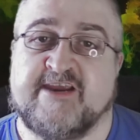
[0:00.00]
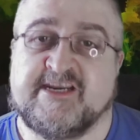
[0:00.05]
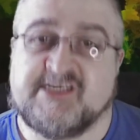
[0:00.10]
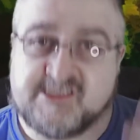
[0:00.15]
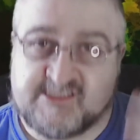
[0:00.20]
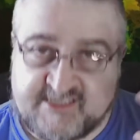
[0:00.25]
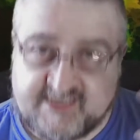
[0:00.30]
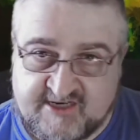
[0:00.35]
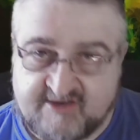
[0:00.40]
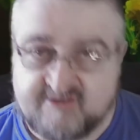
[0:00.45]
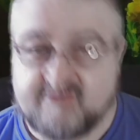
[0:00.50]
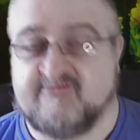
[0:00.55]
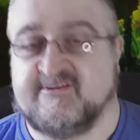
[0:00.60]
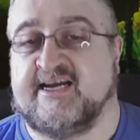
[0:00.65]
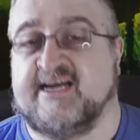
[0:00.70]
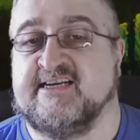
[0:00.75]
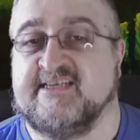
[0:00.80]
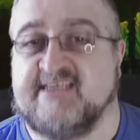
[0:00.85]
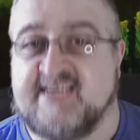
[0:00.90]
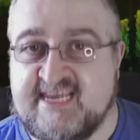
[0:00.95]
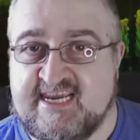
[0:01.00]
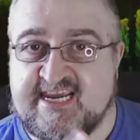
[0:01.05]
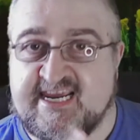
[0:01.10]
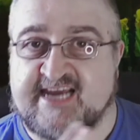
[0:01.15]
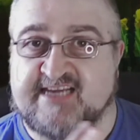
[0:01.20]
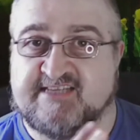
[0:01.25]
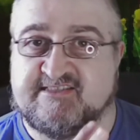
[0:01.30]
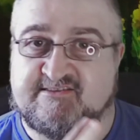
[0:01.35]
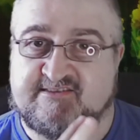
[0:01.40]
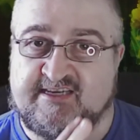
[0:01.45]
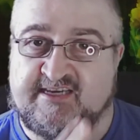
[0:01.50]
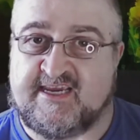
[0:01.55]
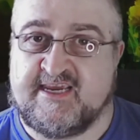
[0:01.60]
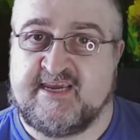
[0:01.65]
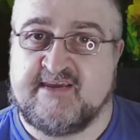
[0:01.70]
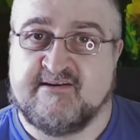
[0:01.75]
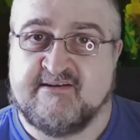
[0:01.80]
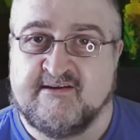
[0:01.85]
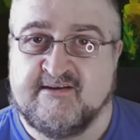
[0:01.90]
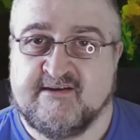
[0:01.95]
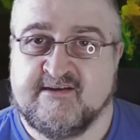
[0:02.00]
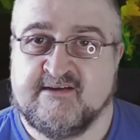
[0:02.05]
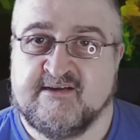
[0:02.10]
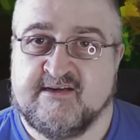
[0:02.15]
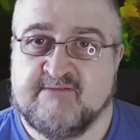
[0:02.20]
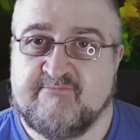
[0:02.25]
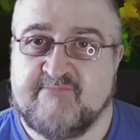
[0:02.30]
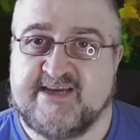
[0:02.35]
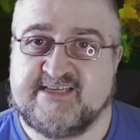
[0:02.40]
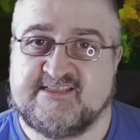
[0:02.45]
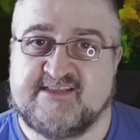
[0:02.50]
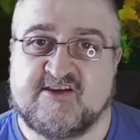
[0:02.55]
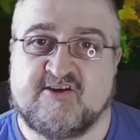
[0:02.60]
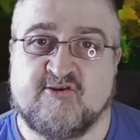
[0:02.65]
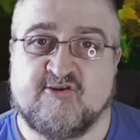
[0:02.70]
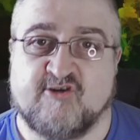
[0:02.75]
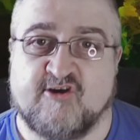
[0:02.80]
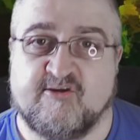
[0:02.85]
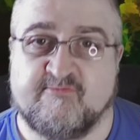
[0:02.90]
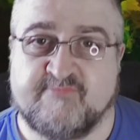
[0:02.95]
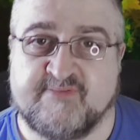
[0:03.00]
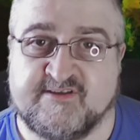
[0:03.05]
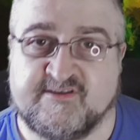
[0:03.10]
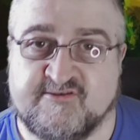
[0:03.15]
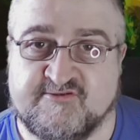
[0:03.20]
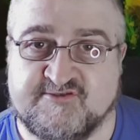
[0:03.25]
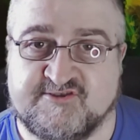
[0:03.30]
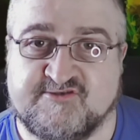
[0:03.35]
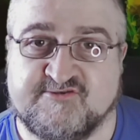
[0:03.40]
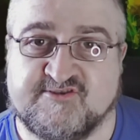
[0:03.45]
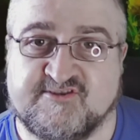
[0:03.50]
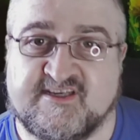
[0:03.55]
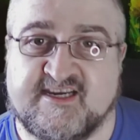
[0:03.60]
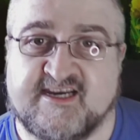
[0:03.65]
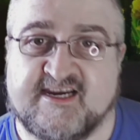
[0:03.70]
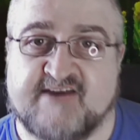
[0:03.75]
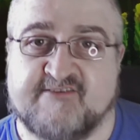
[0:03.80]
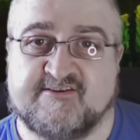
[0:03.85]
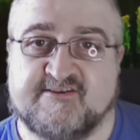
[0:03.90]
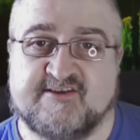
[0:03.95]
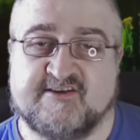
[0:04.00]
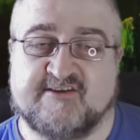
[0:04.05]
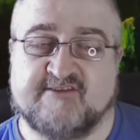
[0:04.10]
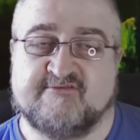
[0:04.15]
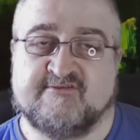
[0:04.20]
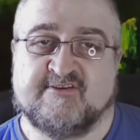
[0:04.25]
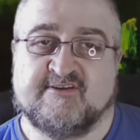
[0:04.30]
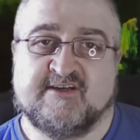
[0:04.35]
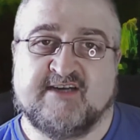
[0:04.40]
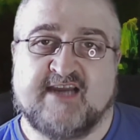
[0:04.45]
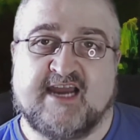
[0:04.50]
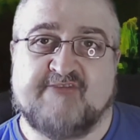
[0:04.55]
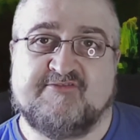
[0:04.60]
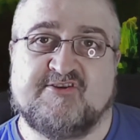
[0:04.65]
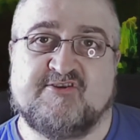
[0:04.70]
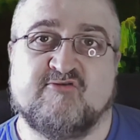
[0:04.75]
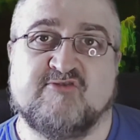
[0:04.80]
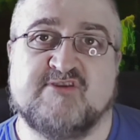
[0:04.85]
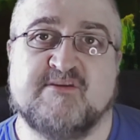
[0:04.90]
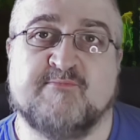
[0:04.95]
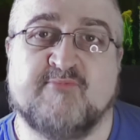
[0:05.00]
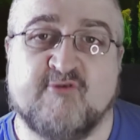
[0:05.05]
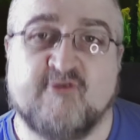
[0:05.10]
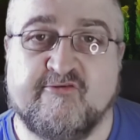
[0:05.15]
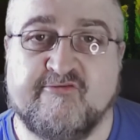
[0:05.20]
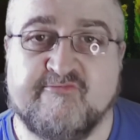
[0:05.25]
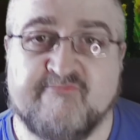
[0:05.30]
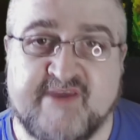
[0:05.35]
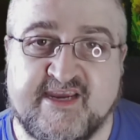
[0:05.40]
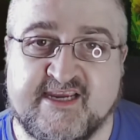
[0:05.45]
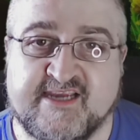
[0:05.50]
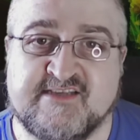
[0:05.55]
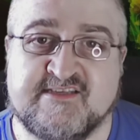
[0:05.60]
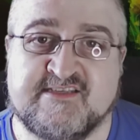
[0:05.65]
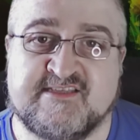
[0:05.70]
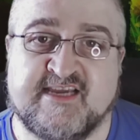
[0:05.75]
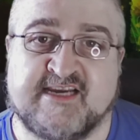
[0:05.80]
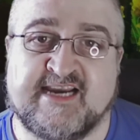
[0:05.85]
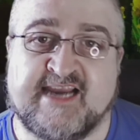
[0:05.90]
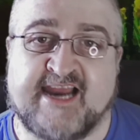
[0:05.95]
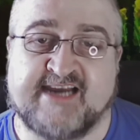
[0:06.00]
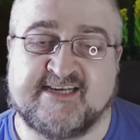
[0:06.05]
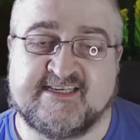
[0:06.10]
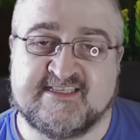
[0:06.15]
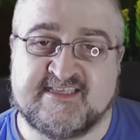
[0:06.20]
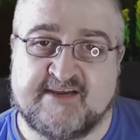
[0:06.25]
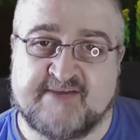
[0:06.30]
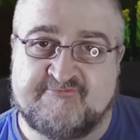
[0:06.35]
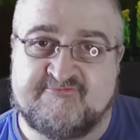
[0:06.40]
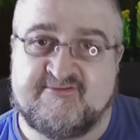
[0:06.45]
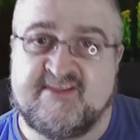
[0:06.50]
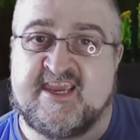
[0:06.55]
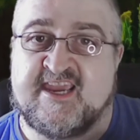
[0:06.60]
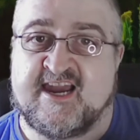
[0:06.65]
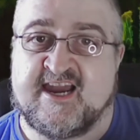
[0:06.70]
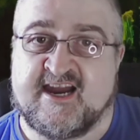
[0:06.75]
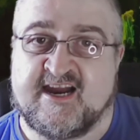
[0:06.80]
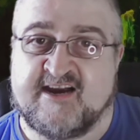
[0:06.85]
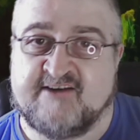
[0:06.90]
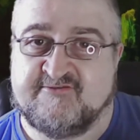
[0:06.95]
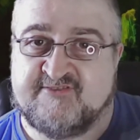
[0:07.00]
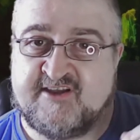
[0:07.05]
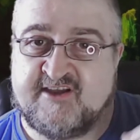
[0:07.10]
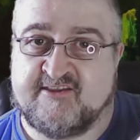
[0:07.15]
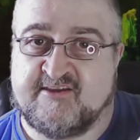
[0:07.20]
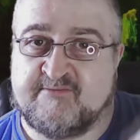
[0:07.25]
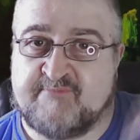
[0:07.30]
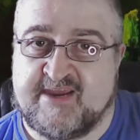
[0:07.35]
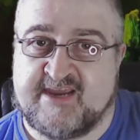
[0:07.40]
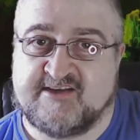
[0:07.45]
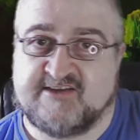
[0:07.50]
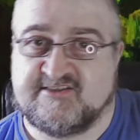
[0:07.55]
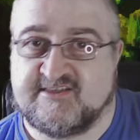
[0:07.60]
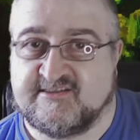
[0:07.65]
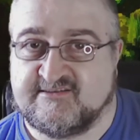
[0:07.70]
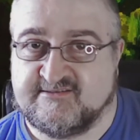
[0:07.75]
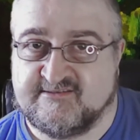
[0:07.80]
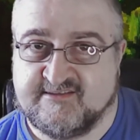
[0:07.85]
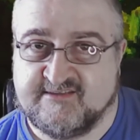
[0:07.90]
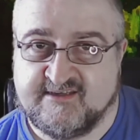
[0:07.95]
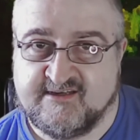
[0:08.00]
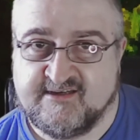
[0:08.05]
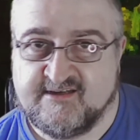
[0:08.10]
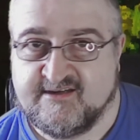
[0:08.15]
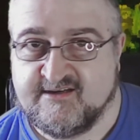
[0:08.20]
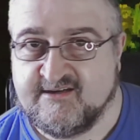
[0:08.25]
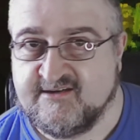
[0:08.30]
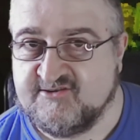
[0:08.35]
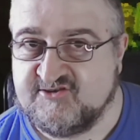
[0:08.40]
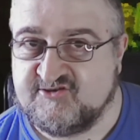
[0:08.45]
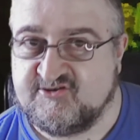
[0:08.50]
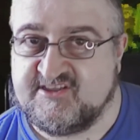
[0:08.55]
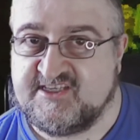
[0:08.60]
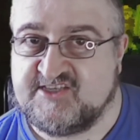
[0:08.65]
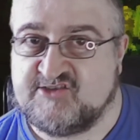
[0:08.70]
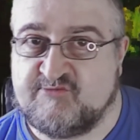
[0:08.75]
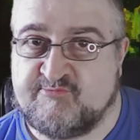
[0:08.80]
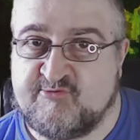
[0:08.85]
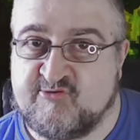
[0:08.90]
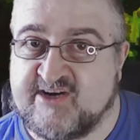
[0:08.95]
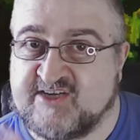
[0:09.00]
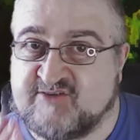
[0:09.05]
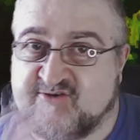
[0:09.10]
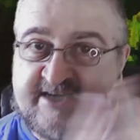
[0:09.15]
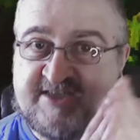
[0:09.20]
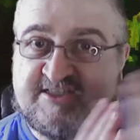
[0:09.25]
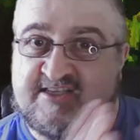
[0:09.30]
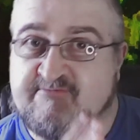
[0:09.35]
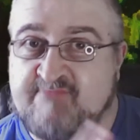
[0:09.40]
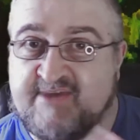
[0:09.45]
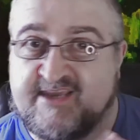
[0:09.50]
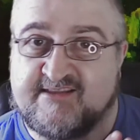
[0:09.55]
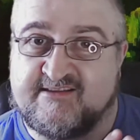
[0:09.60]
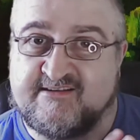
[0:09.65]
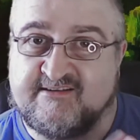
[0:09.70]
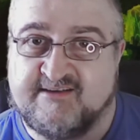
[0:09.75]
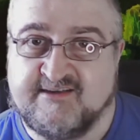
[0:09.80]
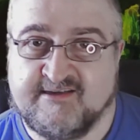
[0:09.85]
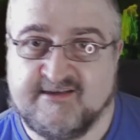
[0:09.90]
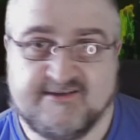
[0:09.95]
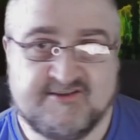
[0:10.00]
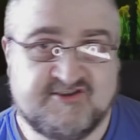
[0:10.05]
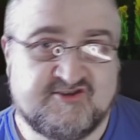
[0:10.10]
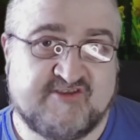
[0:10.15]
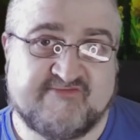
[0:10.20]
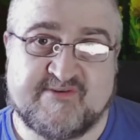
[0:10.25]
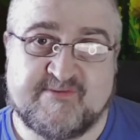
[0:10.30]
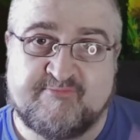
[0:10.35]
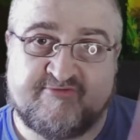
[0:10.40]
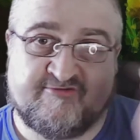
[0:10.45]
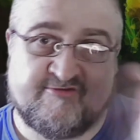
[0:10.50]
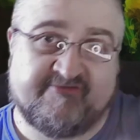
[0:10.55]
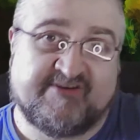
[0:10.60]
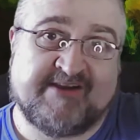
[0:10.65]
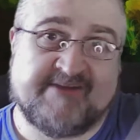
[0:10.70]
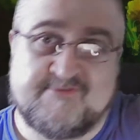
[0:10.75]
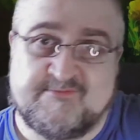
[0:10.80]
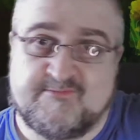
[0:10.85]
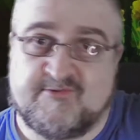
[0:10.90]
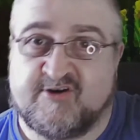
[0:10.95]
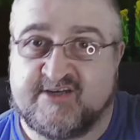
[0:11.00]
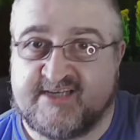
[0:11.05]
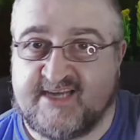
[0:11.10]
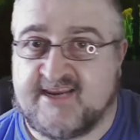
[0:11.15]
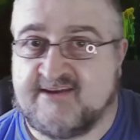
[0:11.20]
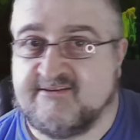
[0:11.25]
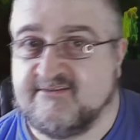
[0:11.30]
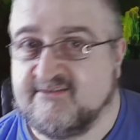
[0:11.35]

a deal, and he has to basically cop and Louis Koo character have to go to both meetings and act as if they are the other person. So these two people don't actually meet. So they've proven everybody